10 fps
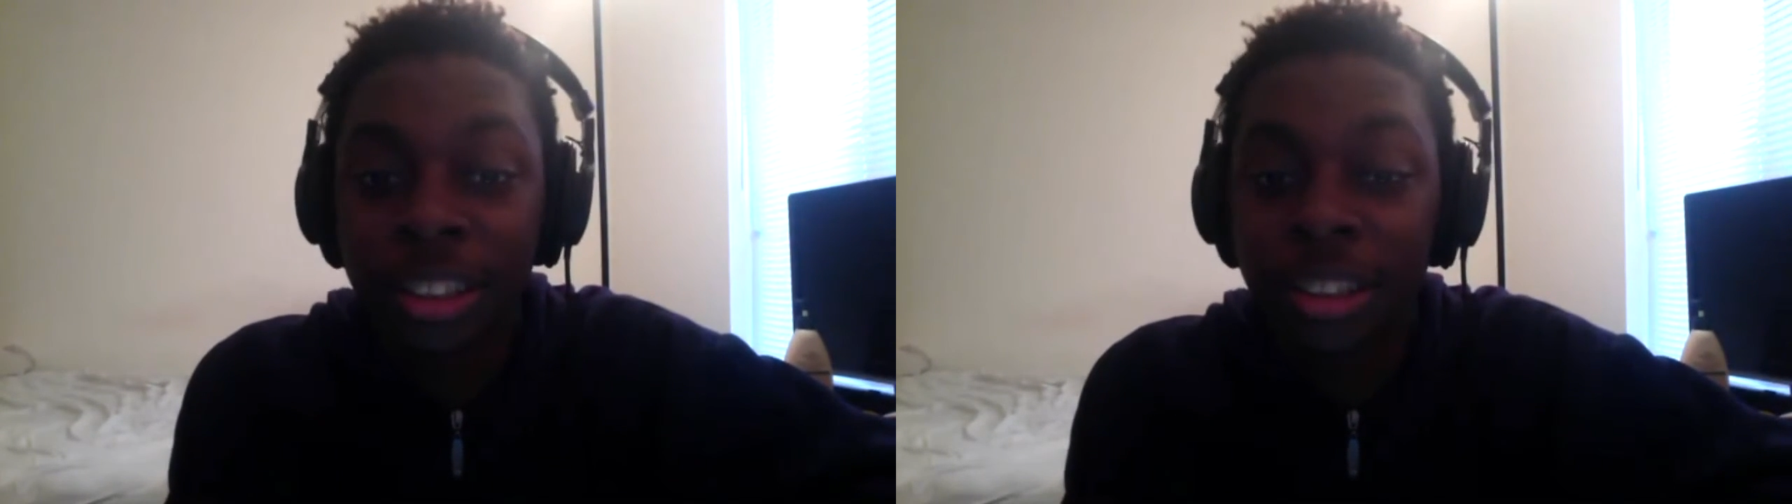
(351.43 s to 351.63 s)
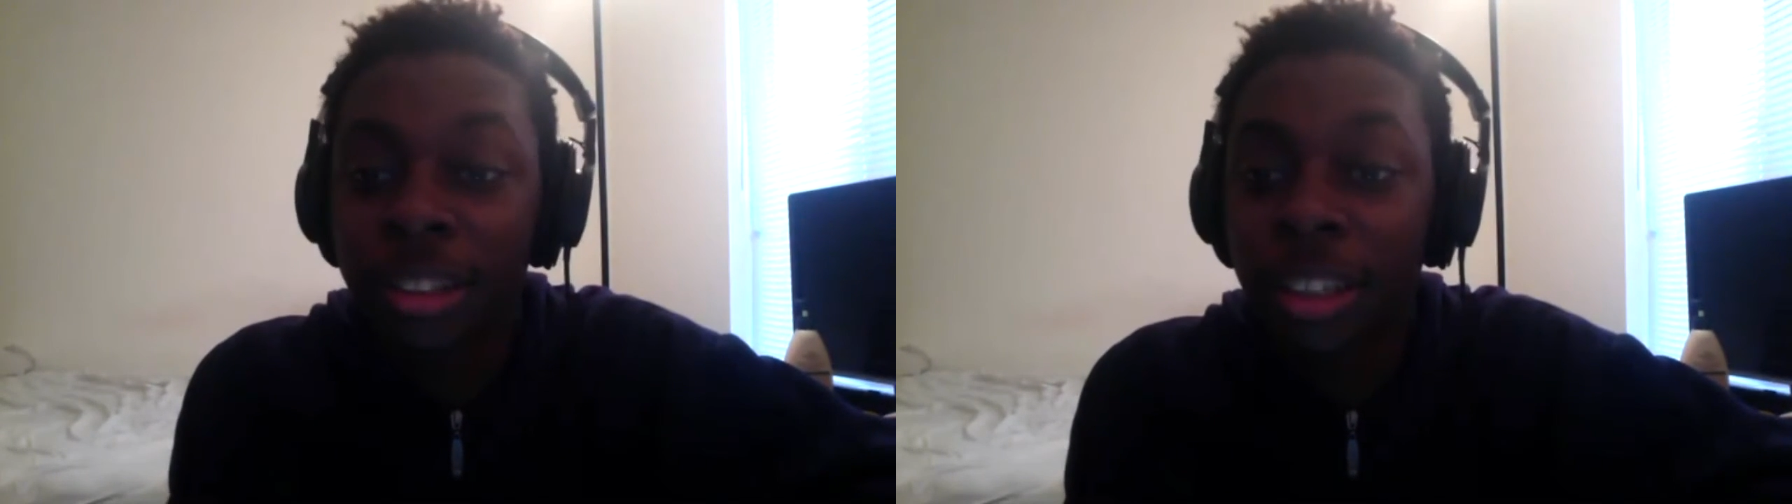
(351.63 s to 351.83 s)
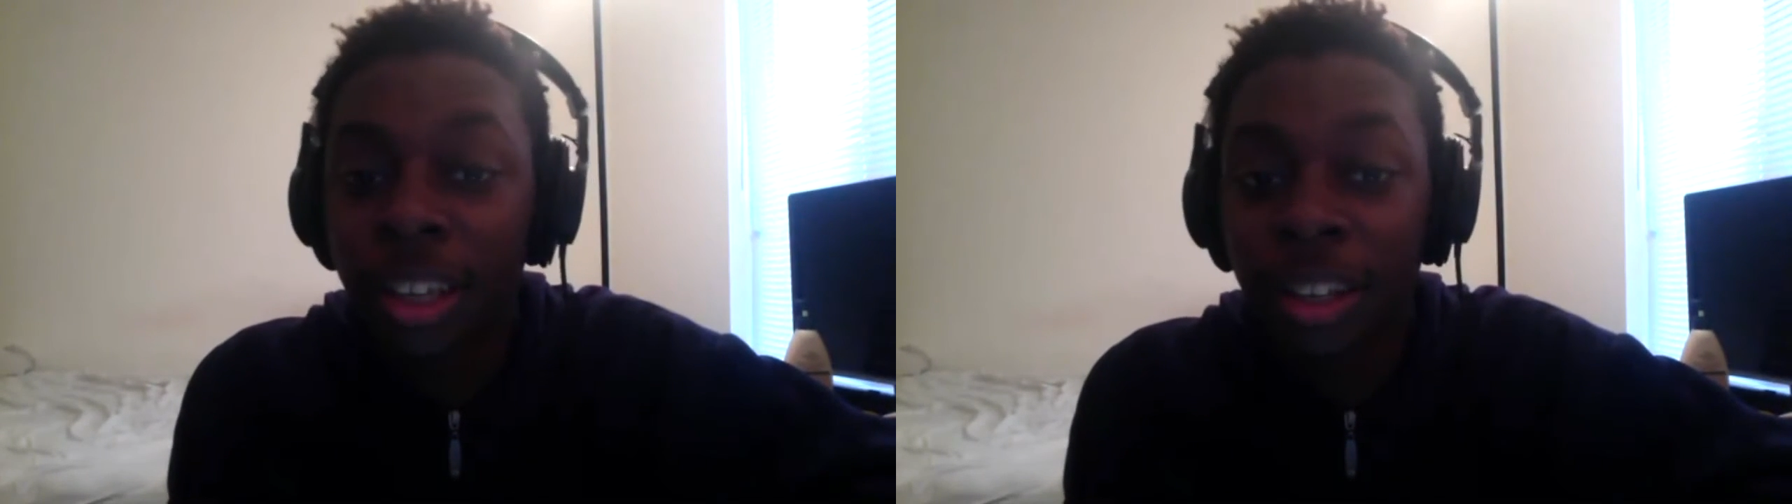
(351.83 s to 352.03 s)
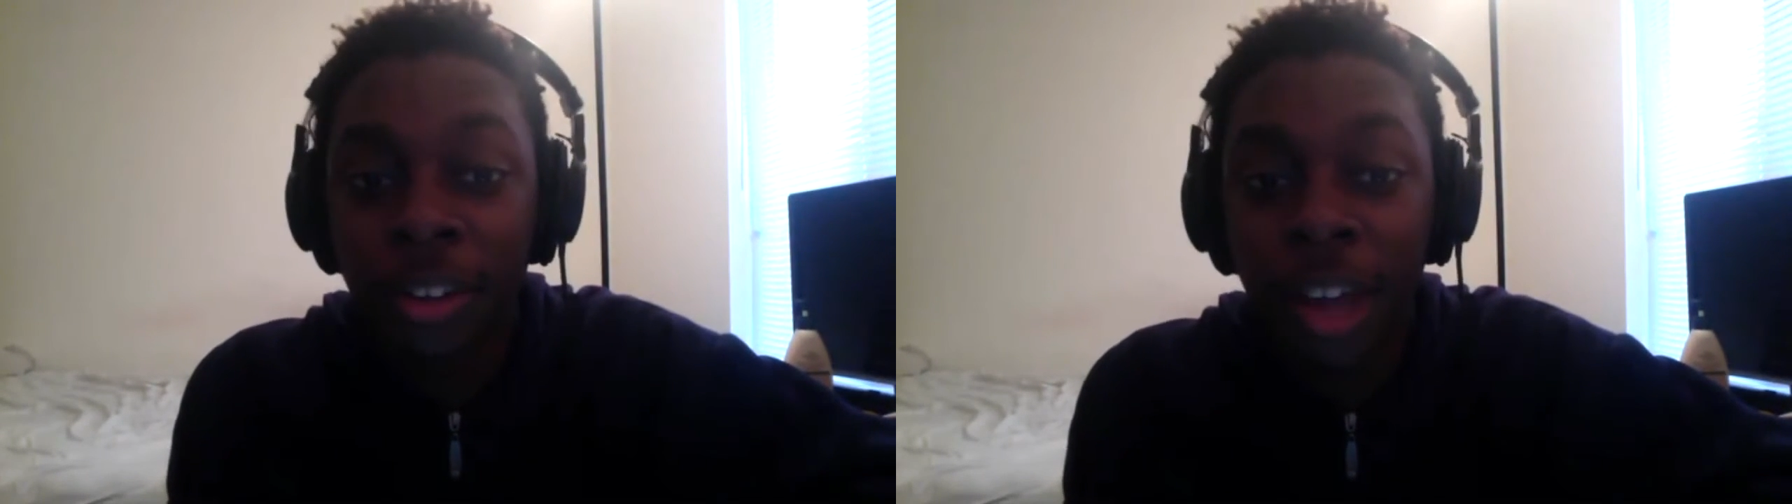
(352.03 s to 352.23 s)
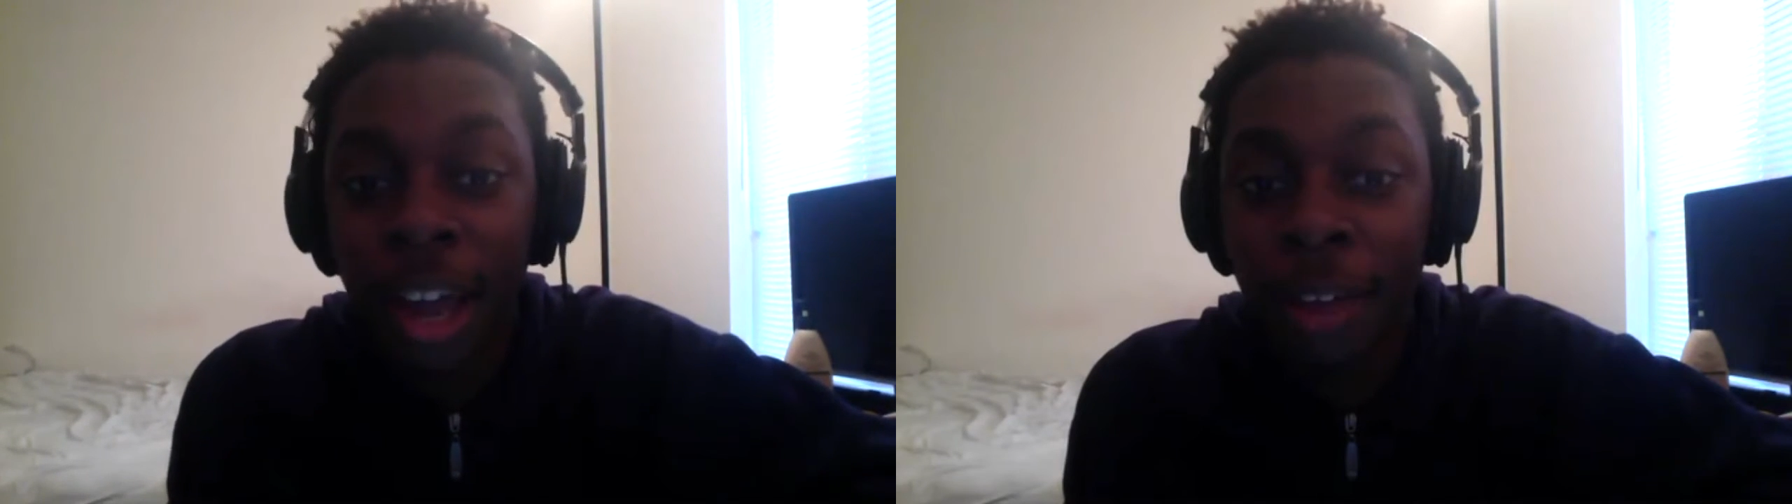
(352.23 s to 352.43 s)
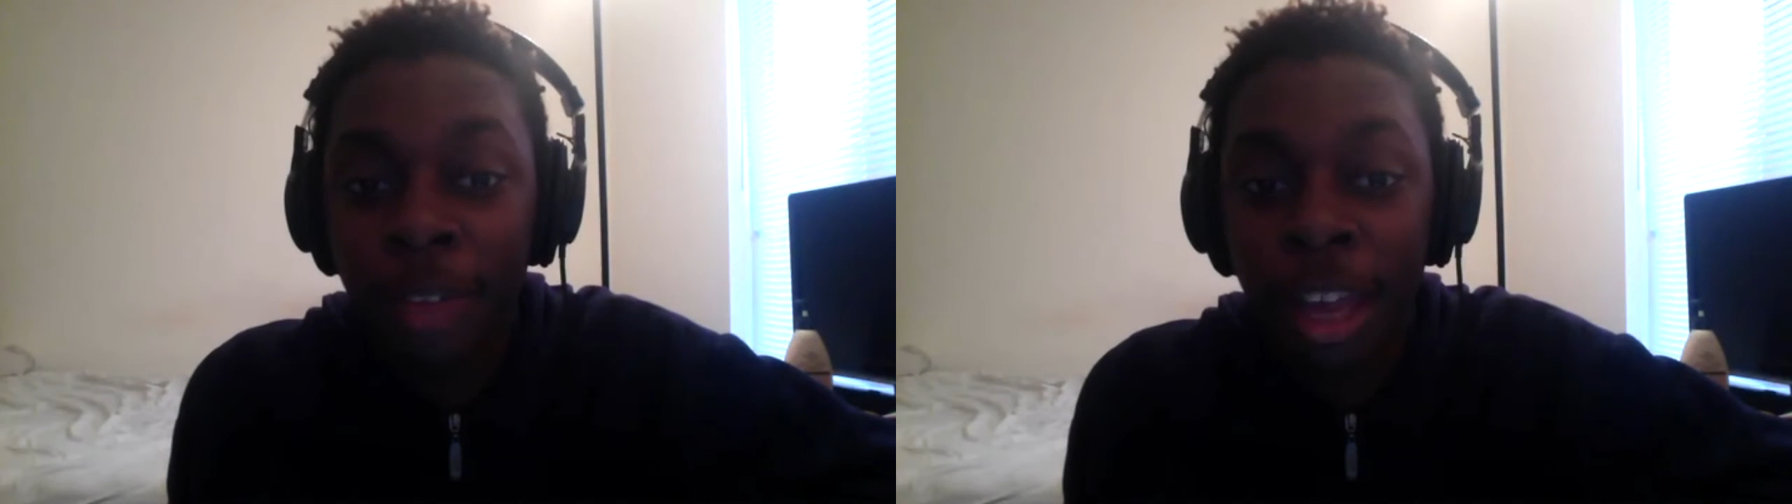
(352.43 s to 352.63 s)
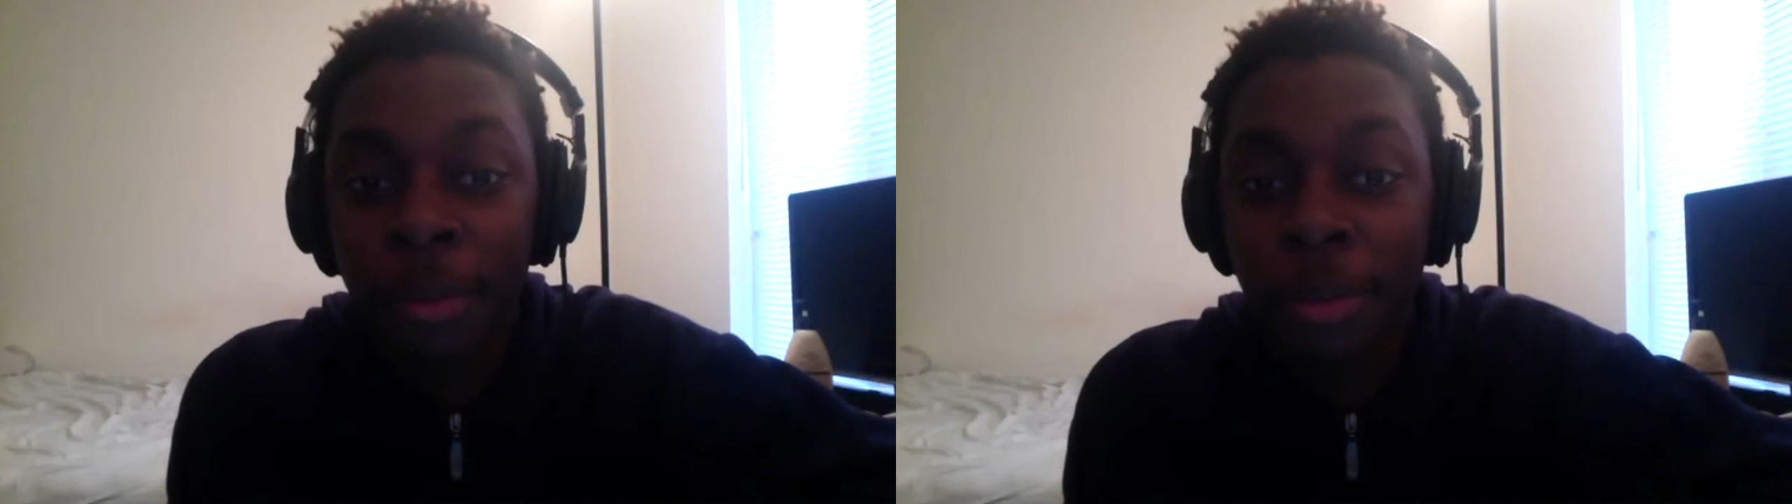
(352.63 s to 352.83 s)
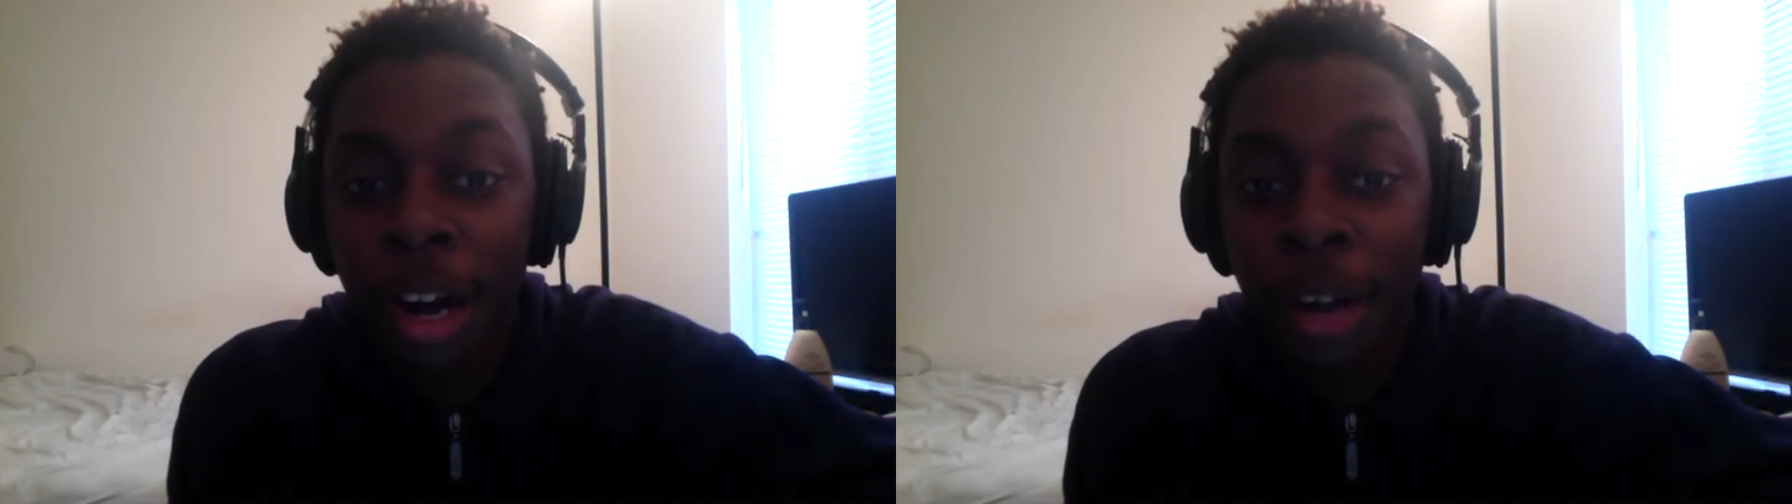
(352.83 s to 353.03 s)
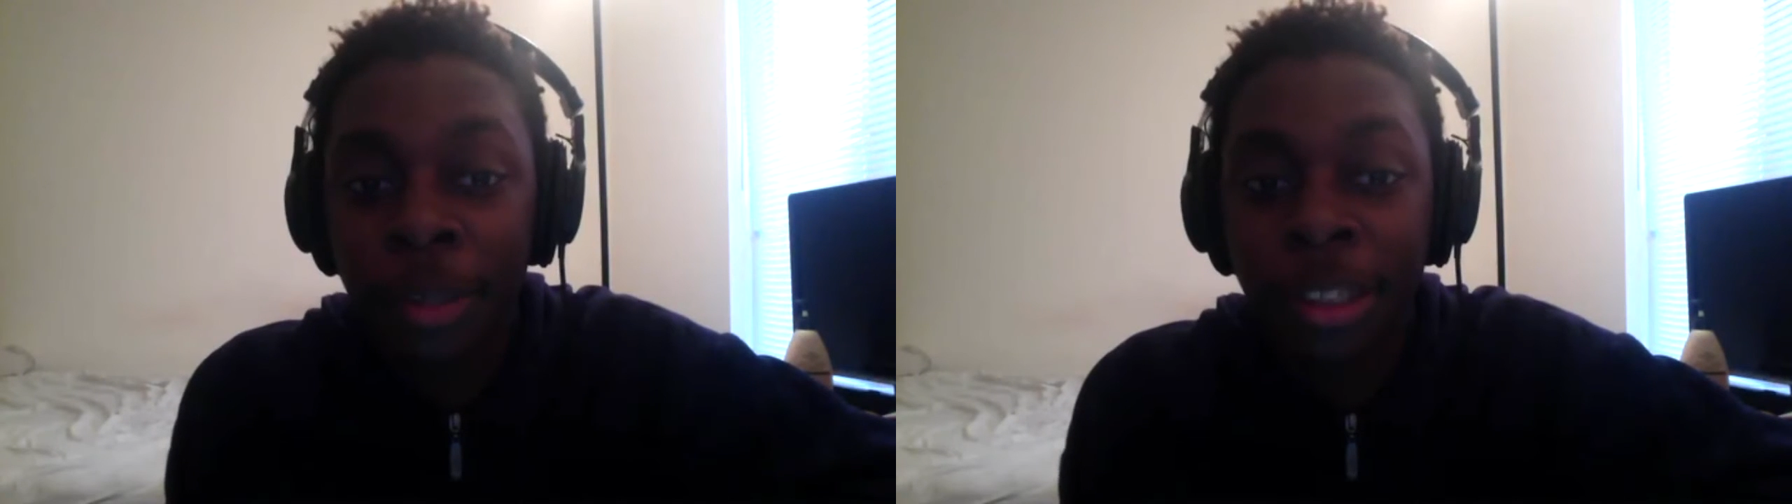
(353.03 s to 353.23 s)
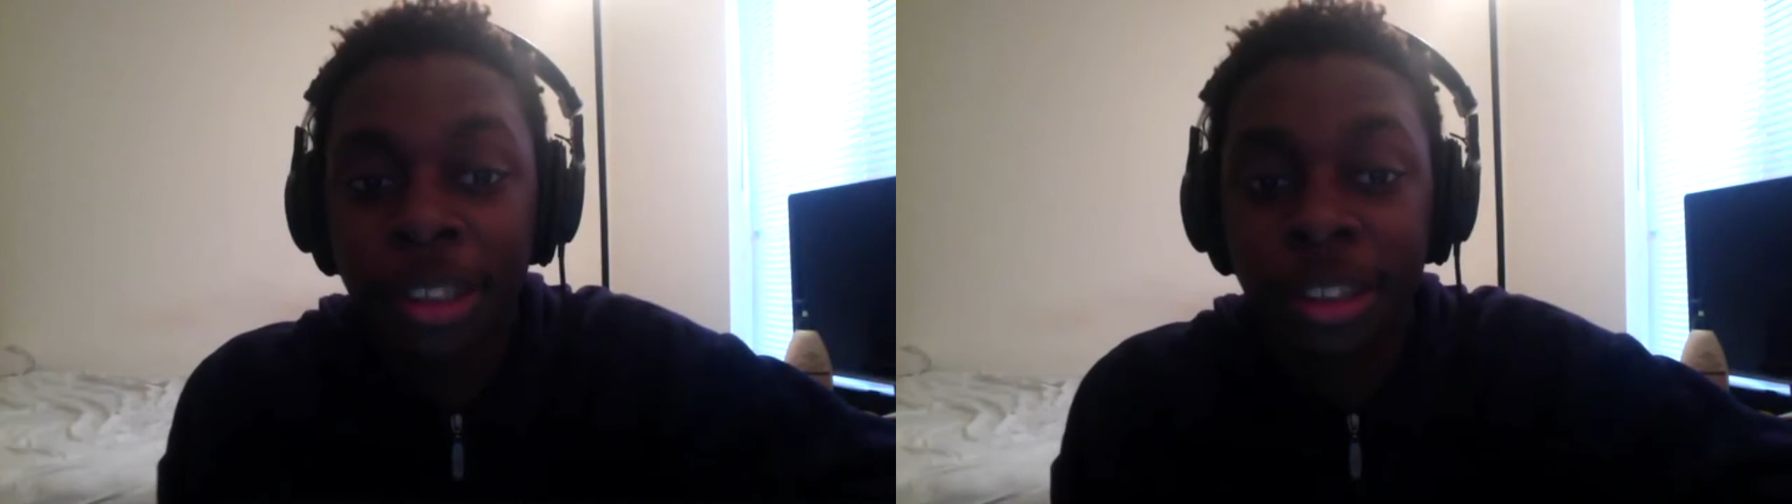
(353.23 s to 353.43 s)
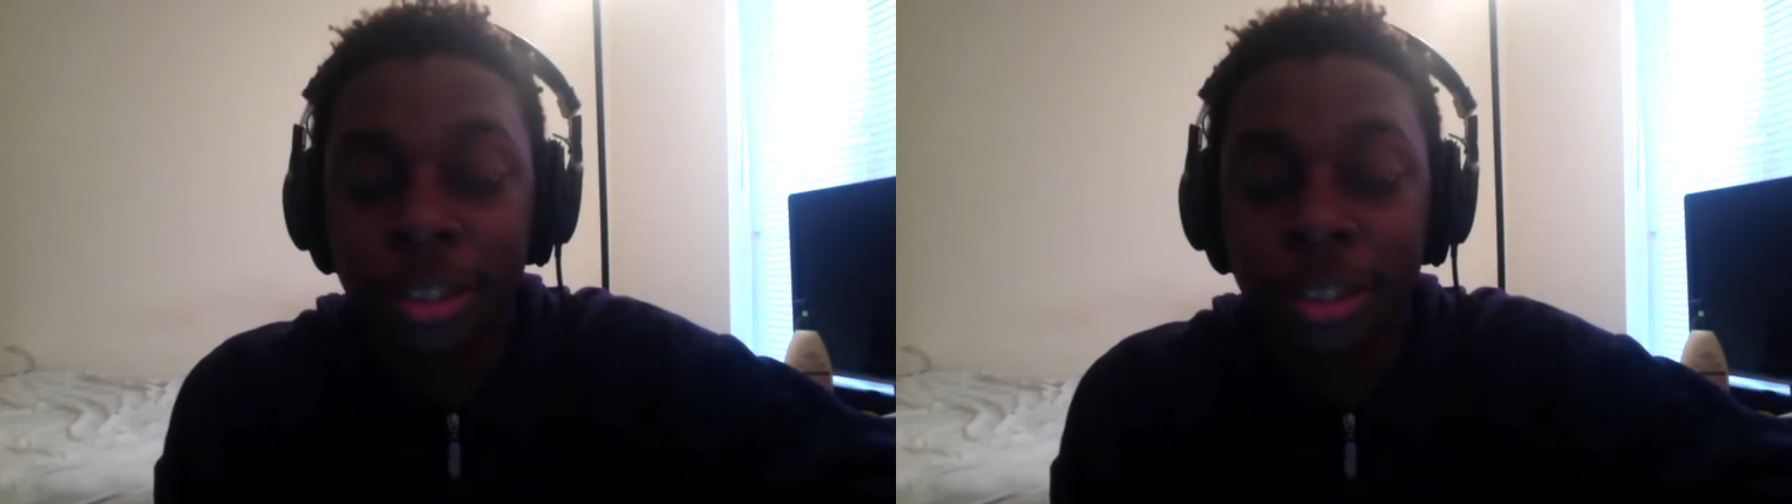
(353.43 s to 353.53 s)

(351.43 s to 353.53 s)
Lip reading: You look like you have like promise.